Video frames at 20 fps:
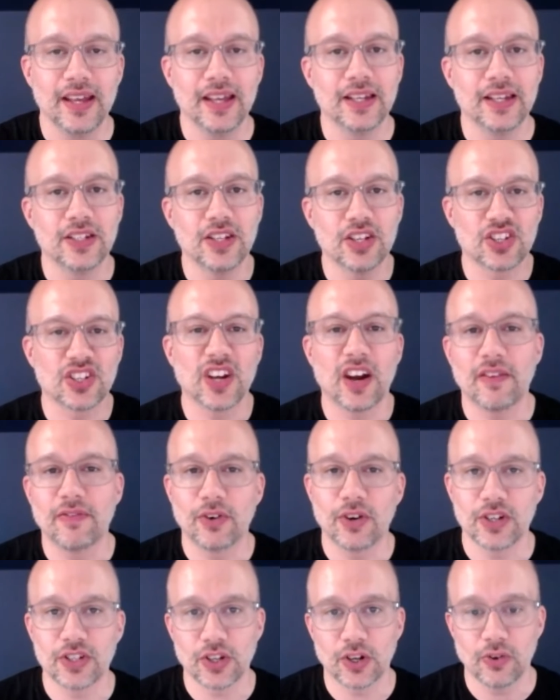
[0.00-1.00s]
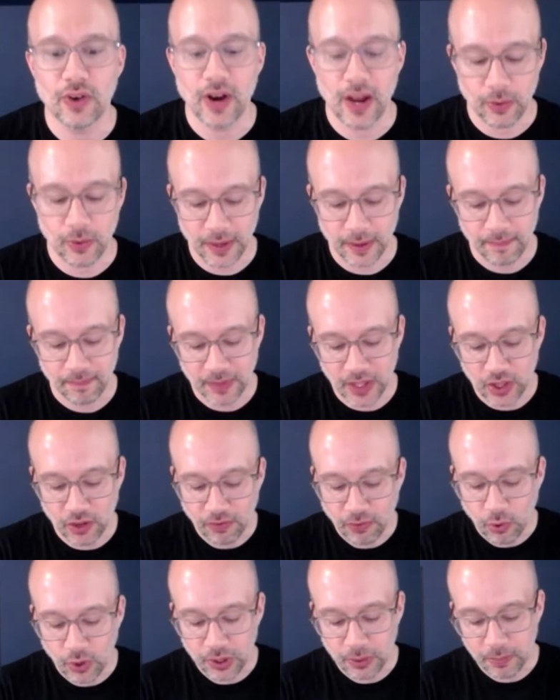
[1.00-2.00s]
Discover is a great one. And the
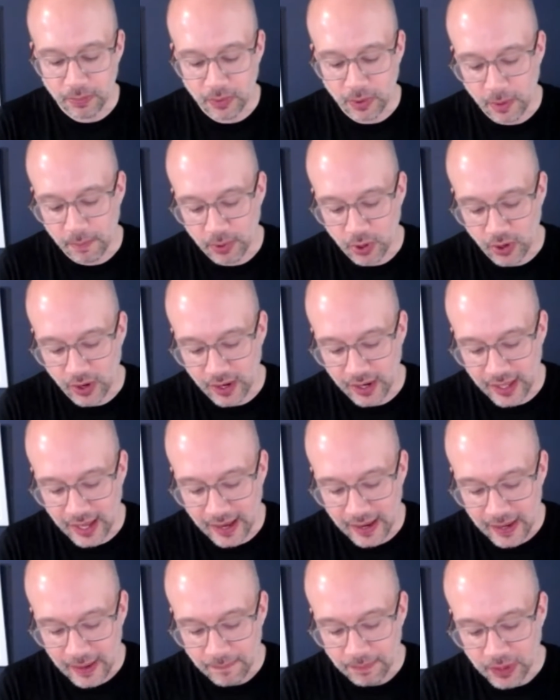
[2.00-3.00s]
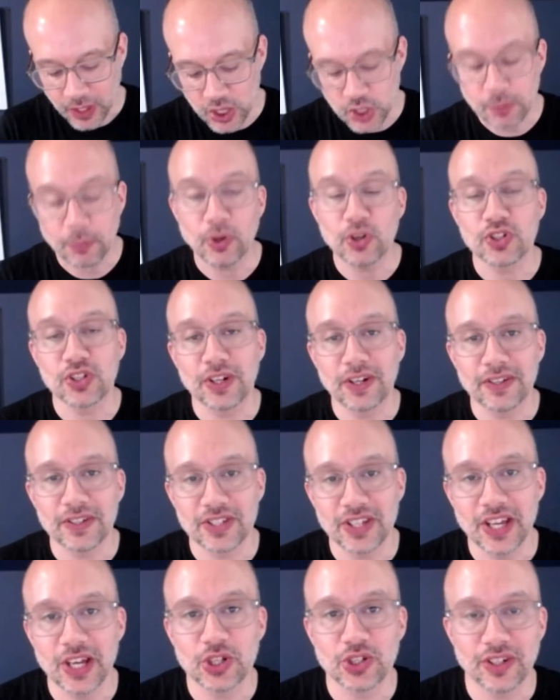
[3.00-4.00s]
4th component of that is
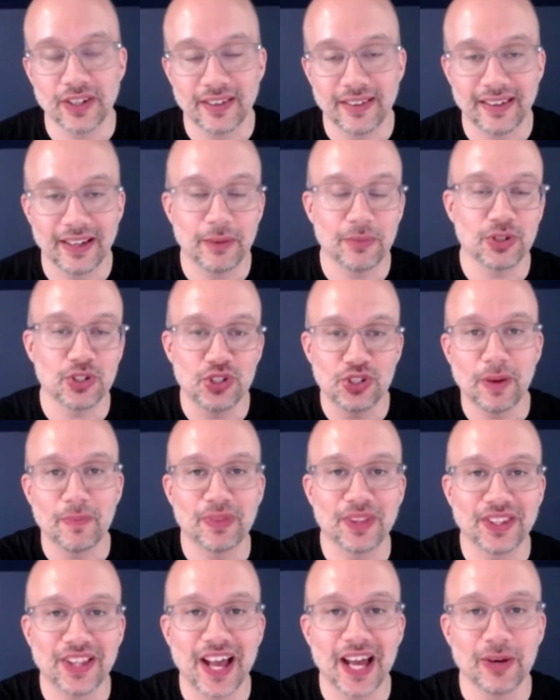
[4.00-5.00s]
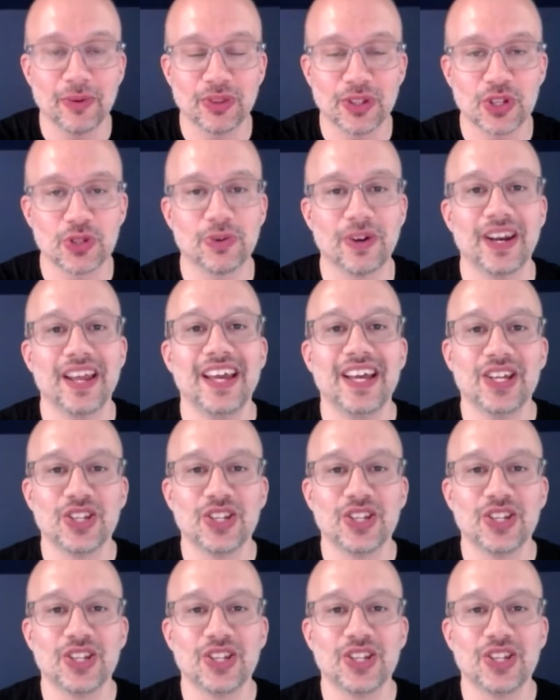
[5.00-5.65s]
personalization. I almost jumped the line with this one.